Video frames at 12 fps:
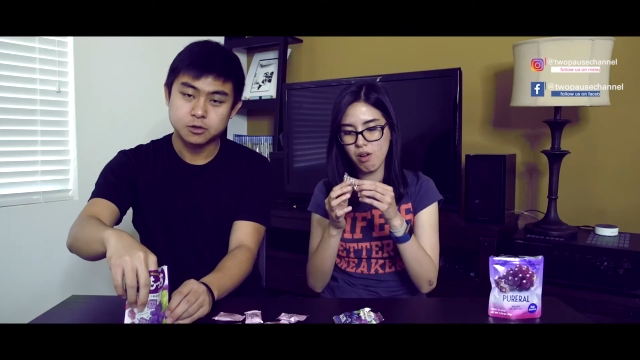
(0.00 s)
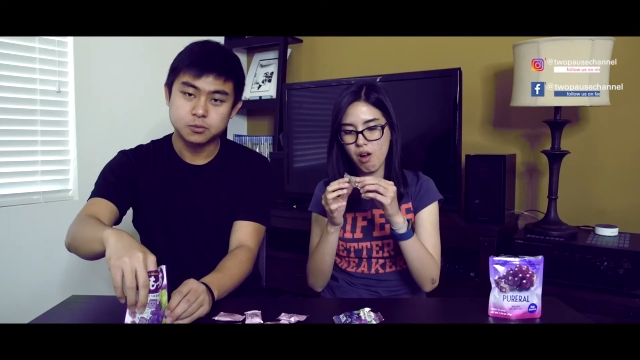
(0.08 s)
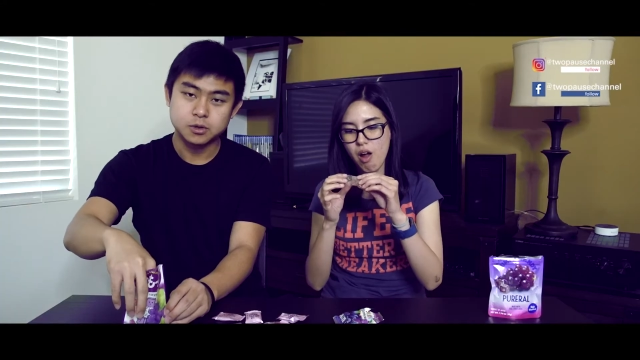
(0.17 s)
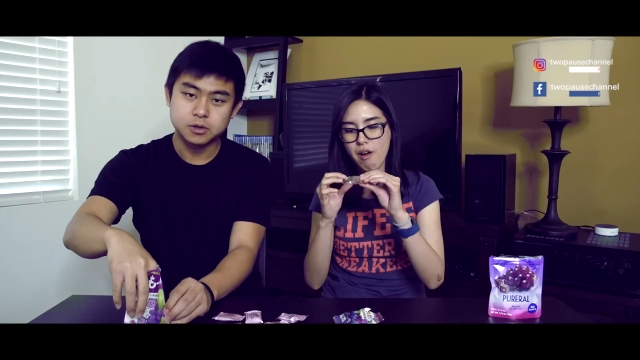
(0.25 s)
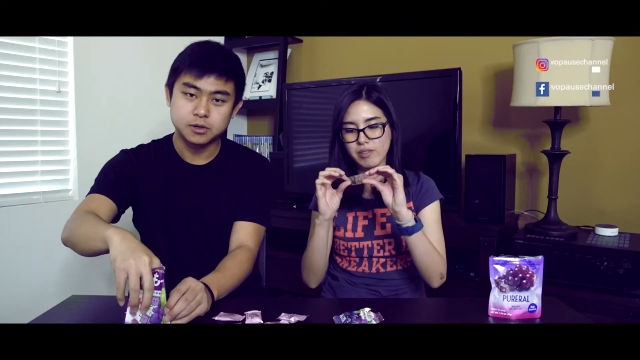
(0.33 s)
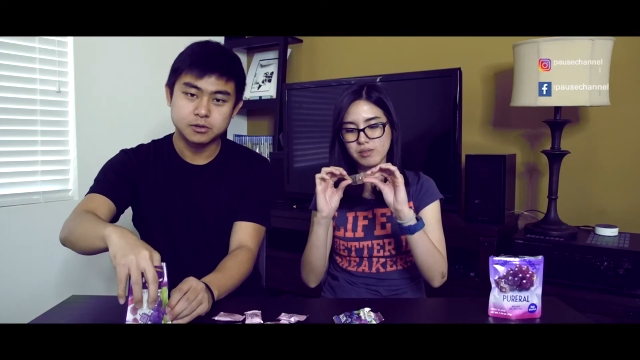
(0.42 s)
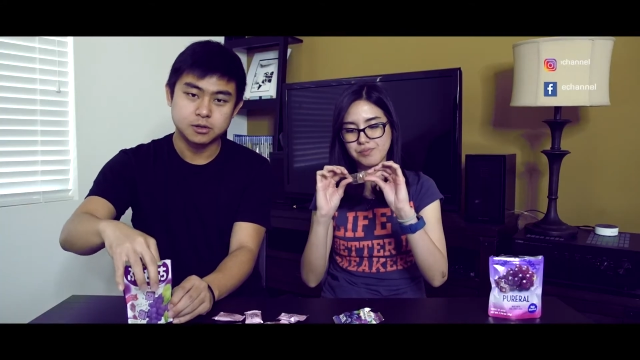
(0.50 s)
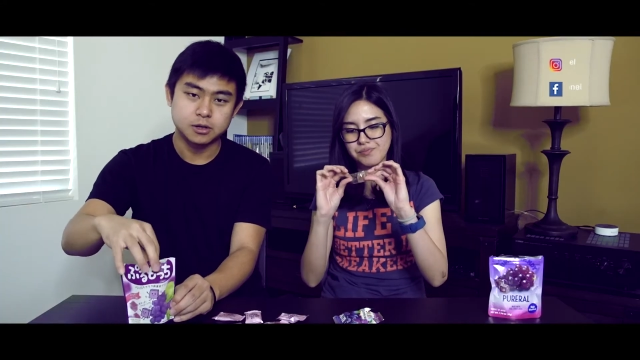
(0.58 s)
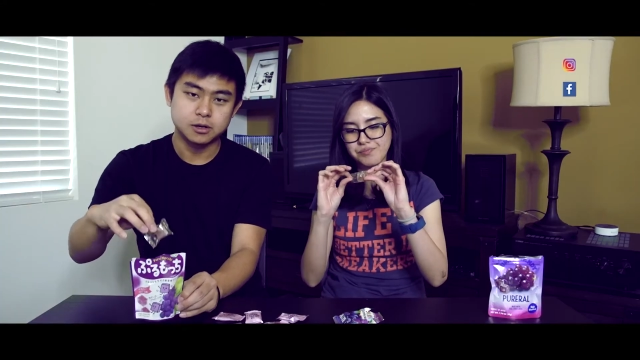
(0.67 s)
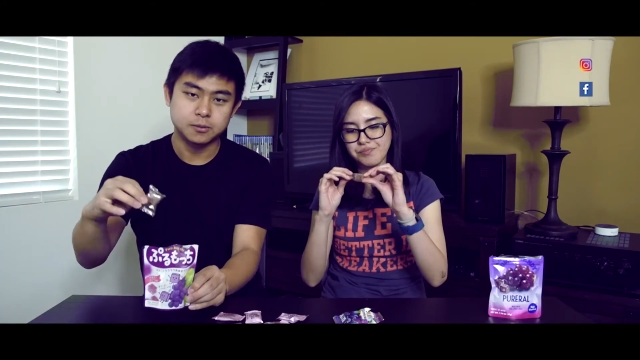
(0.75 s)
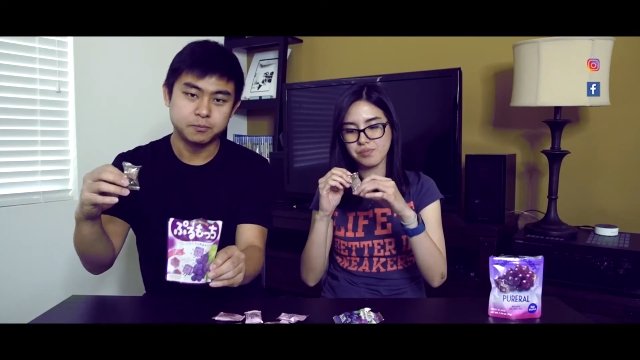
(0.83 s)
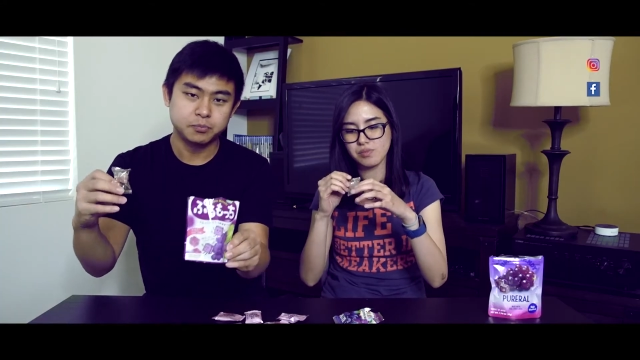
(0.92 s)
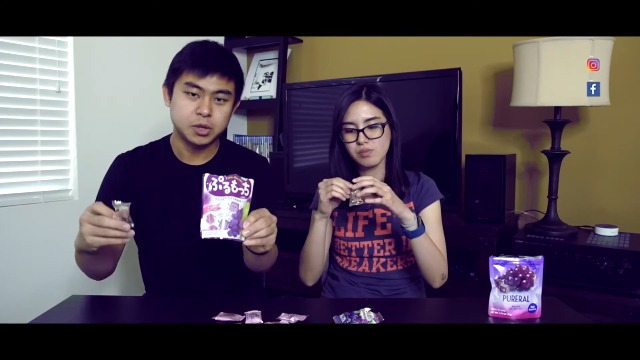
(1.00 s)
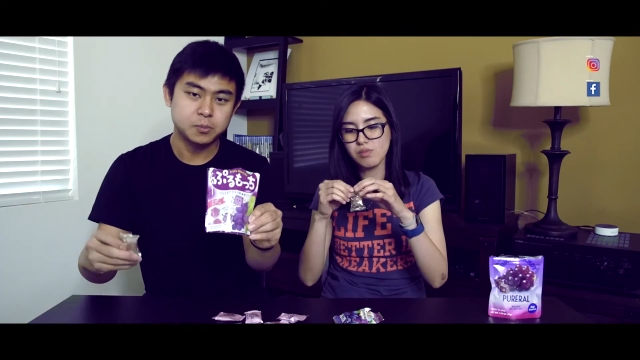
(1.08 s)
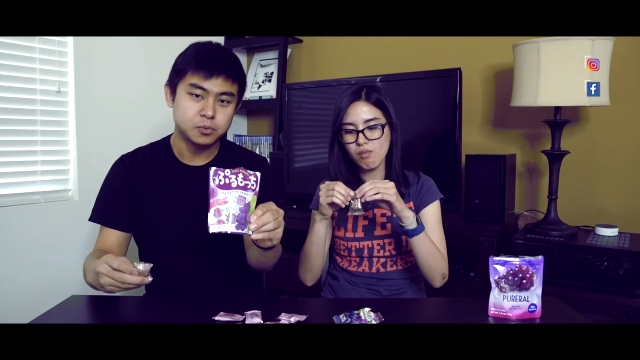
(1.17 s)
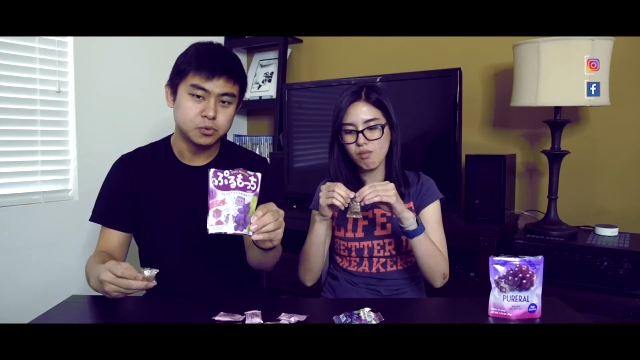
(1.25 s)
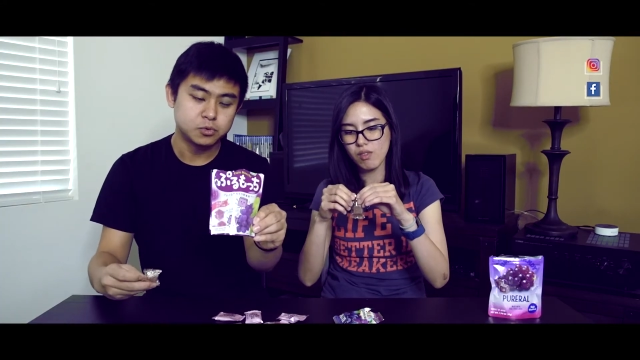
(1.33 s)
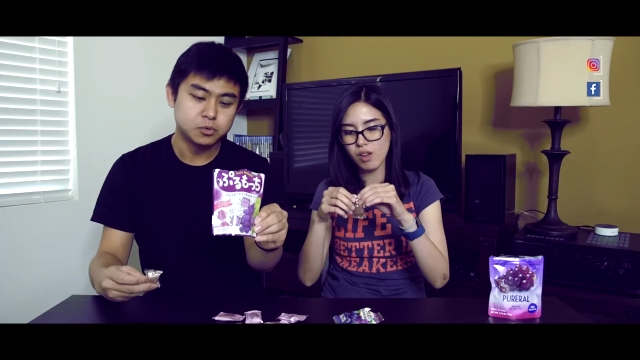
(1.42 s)
Speaker 1: This one is uh,
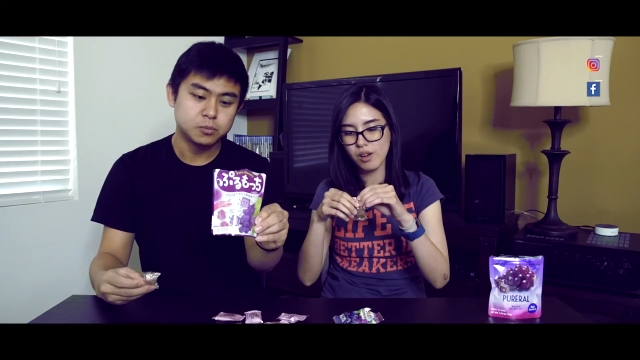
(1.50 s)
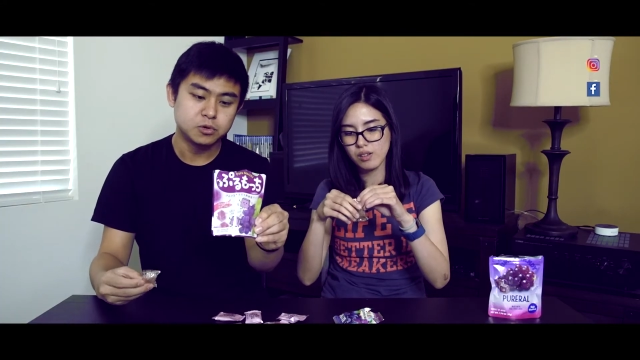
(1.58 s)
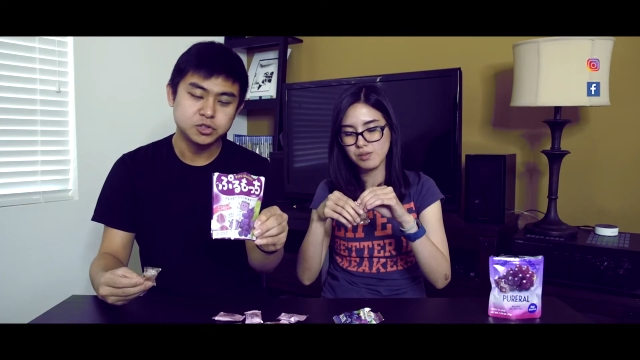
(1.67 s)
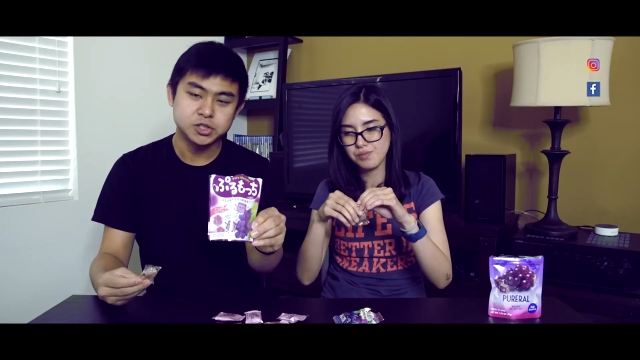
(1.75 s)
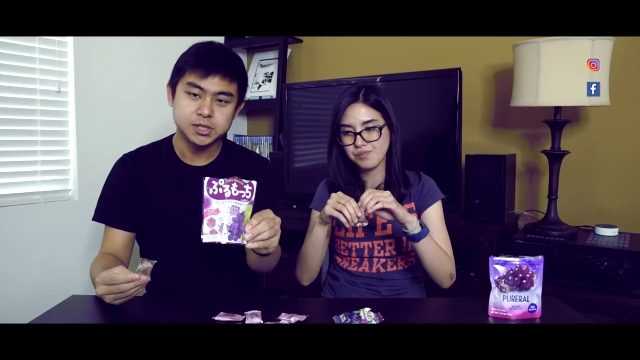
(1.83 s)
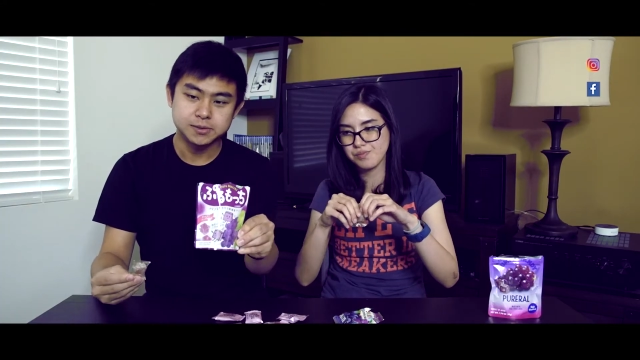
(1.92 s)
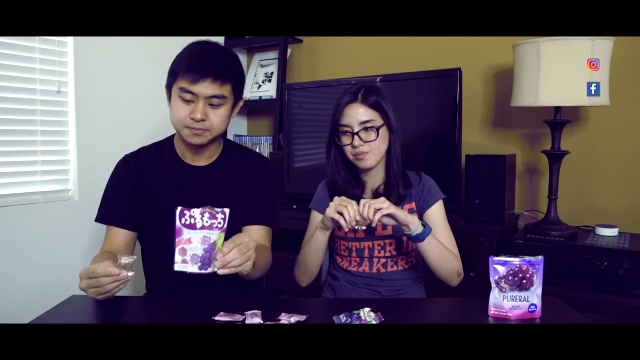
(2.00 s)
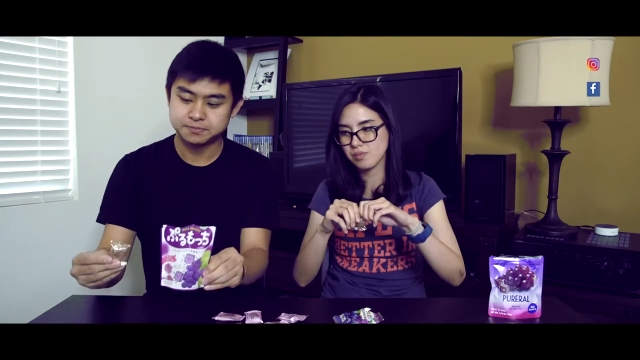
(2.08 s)
puru mochi.